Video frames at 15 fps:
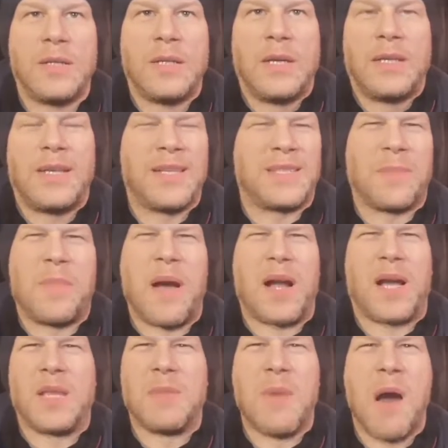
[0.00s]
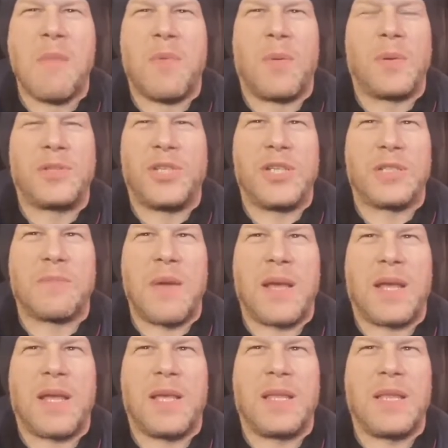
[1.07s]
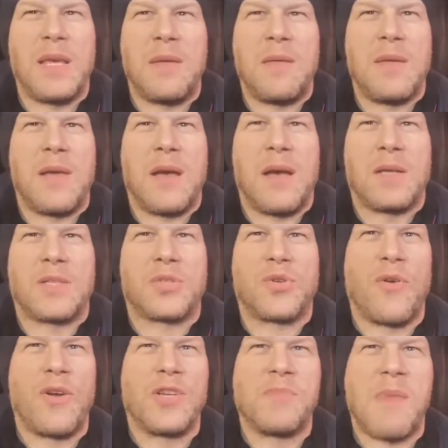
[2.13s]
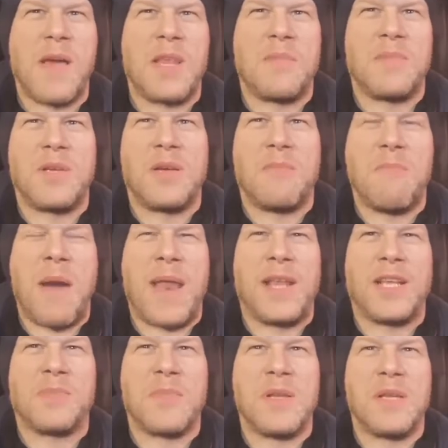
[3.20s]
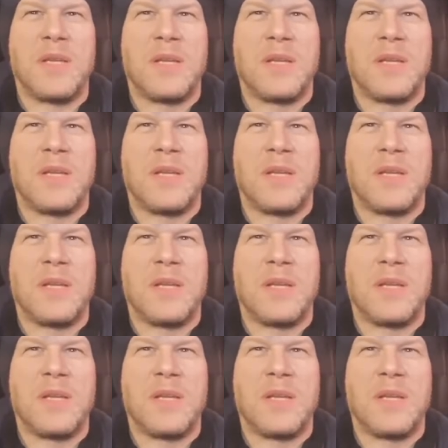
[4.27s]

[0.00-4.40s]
there's a bug at the moment which is making the storage management